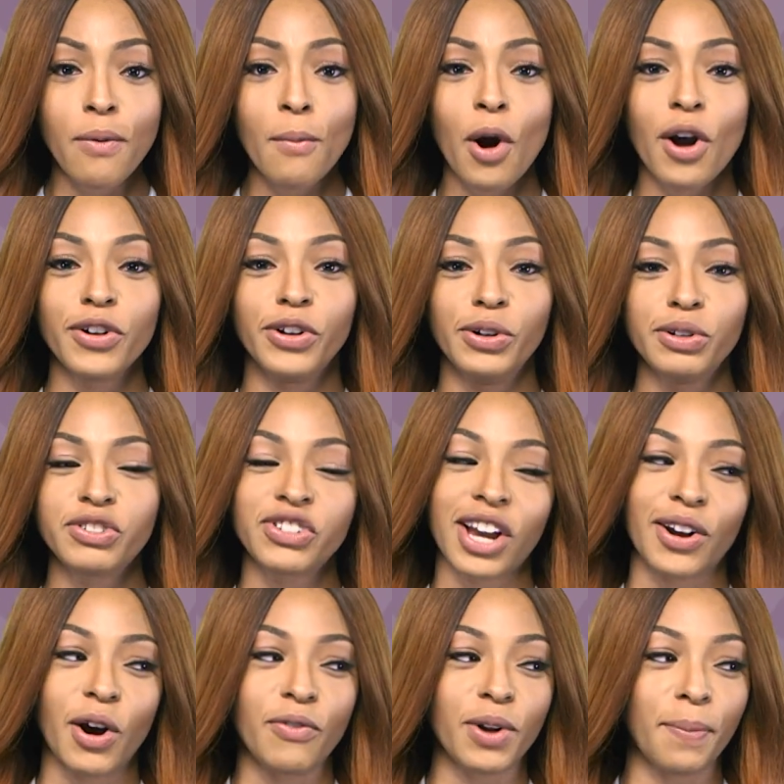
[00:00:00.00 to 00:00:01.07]
For more news,
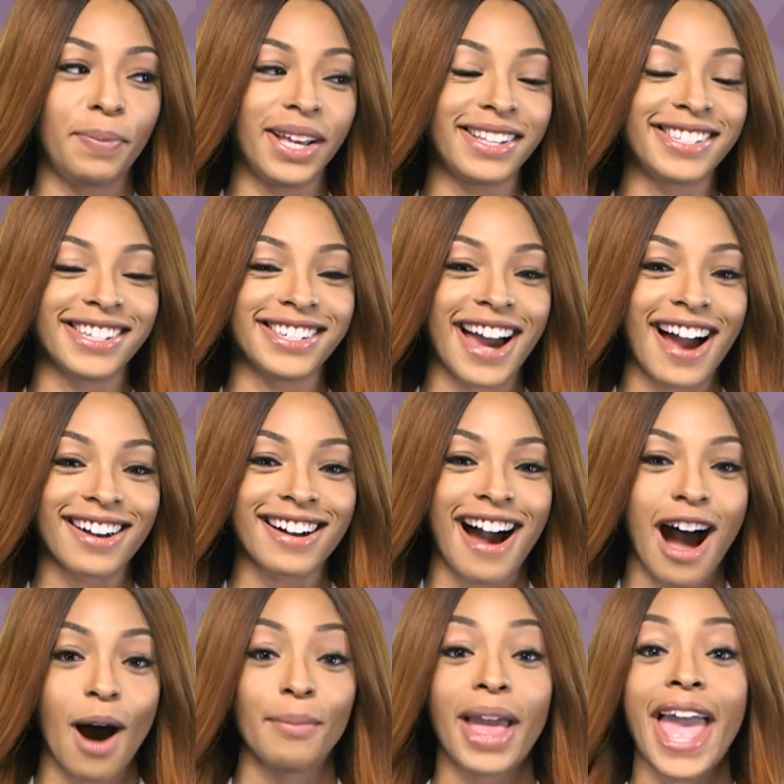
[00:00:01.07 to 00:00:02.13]
jet over to B E T dot
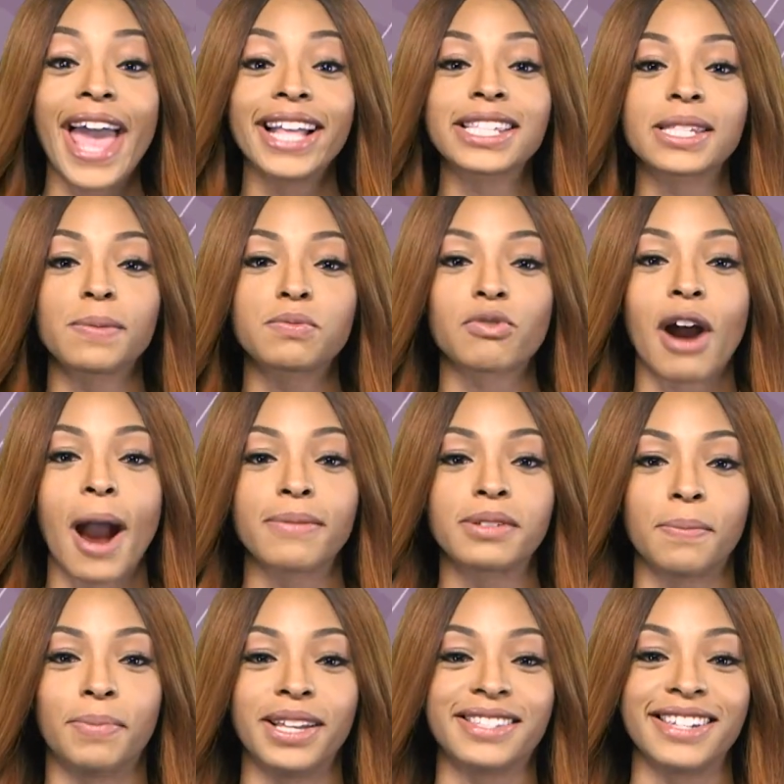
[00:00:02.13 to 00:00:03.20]
com and
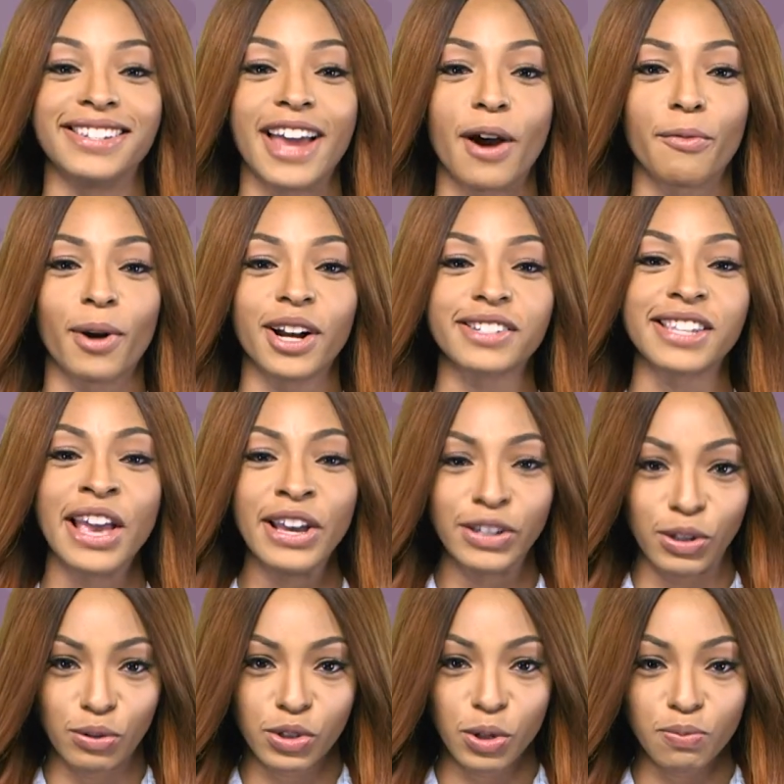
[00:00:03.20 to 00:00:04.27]
subscribe to B E T Network's
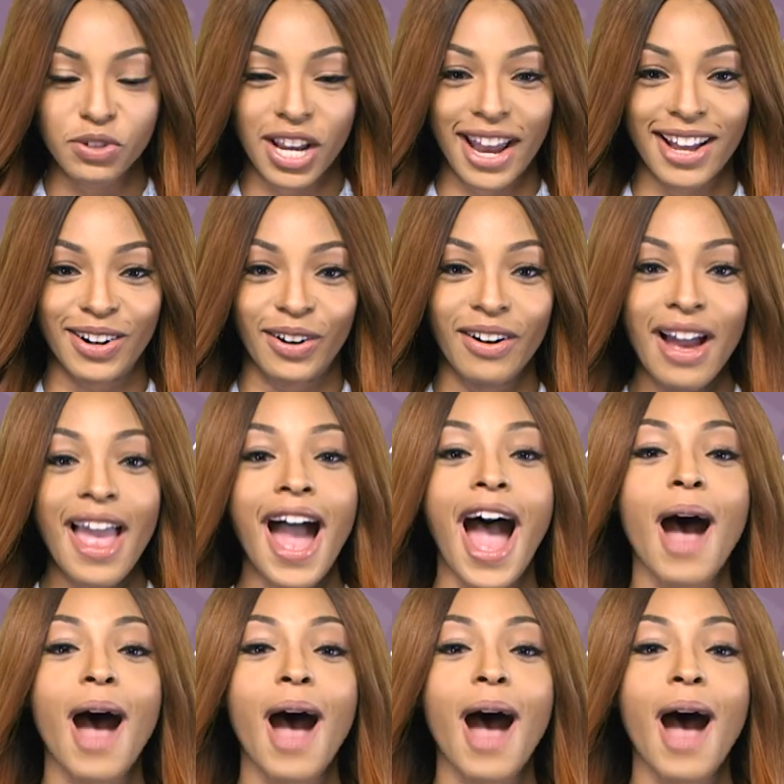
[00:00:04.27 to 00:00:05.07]
YouTube channel.